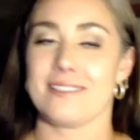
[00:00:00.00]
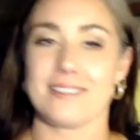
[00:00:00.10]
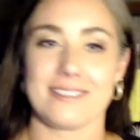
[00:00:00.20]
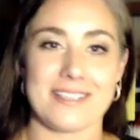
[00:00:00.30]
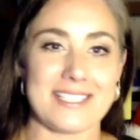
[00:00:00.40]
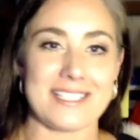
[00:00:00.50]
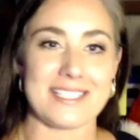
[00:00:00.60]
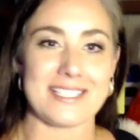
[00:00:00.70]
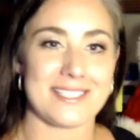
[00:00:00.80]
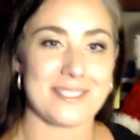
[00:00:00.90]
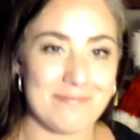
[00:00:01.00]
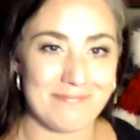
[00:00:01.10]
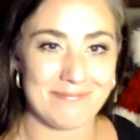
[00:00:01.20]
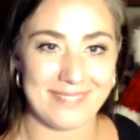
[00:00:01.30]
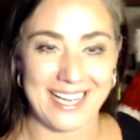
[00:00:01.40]
this,
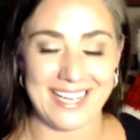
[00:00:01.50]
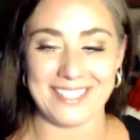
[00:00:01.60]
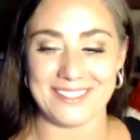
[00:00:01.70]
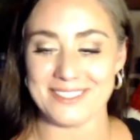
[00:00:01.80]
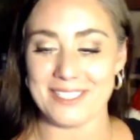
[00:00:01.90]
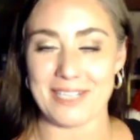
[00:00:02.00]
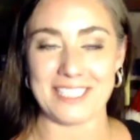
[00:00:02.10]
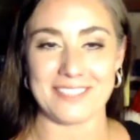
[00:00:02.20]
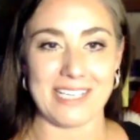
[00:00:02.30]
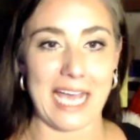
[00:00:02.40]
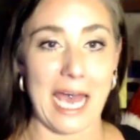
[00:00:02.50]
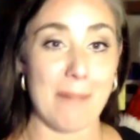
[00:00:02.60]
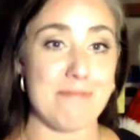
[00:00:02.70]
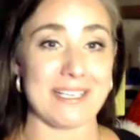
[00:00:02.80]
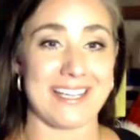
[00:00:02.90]
I don't know, kind of like
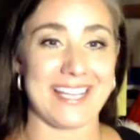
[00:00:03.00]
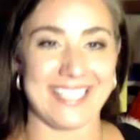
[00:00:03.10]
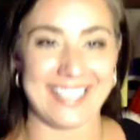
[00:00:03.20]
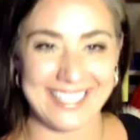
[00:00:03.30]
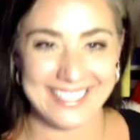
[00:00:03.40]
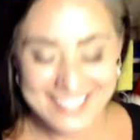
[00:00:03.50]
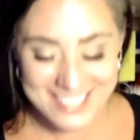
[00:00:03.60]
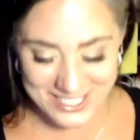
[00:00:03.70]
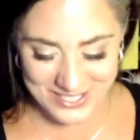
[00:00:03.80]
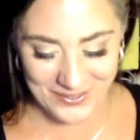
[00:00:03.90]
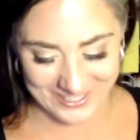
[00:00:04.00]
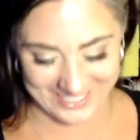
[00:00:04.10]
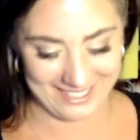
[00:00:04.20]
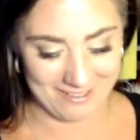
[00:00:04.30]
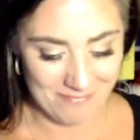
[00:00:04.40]
epic
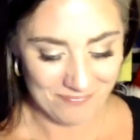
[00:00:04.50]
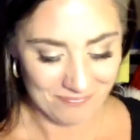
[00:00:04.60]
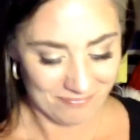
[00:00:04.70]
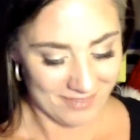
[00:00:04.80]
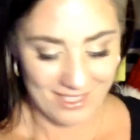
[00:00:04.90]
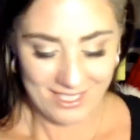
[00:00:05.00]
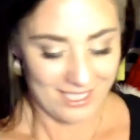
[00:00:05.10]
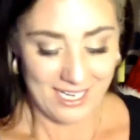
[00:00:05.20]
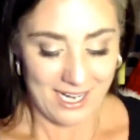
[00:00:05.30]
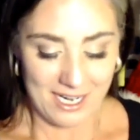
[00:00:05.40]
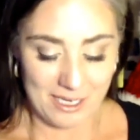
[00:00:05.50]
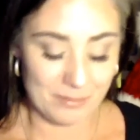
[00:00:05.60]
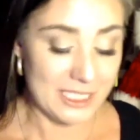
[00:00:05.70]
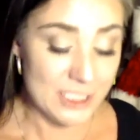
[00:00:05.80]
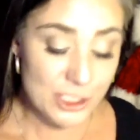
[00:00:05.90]
story.
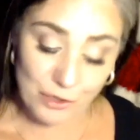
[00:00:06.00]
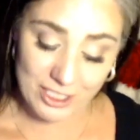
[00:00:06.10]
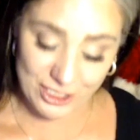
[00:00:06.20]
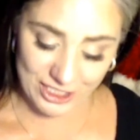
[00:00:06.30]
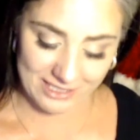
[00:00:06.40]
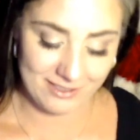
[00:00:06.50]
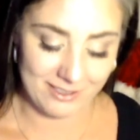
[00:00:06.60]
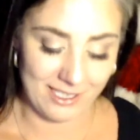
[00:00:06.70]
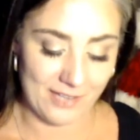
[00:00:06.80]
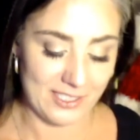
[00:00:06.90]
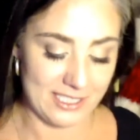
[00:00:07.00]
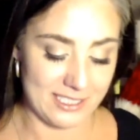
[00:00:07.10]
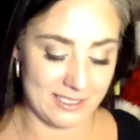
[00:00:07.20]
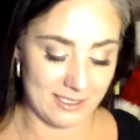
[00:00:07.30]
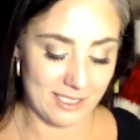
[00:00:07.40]
Construction on
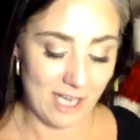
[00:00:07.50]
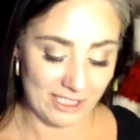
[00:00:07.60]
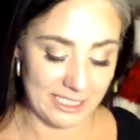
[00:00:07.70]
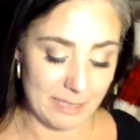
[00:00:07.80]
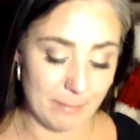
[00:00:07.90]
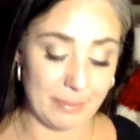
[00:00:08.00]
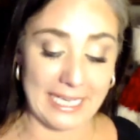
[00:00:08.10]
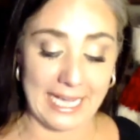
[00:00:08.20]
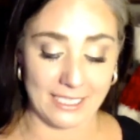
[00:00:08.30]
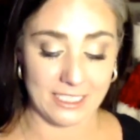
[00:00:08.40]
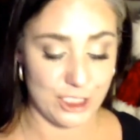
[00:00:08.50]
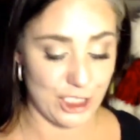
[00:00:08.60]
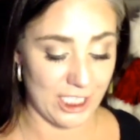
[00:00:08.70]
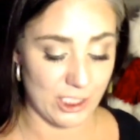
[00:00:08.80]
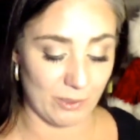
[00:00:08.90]
this colony began in
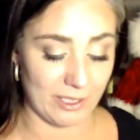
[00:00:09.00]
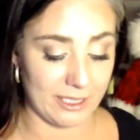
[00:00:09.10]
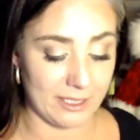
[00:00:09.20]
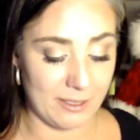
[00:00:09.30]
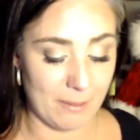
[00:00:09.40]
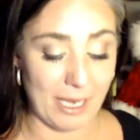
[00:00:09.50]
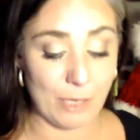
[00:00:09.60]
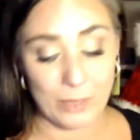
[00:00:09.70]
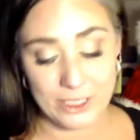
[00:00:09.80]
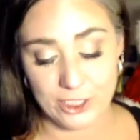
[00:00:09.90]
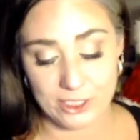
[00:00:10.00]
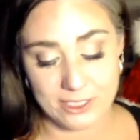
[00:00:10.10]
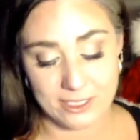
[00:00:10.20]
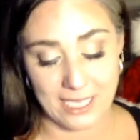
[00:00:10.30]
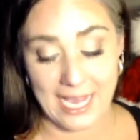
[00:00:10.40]
January. By
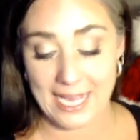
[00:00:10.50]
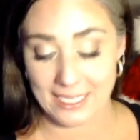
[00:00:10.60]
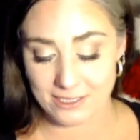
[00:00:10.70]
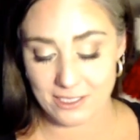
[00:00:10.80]
winter's end,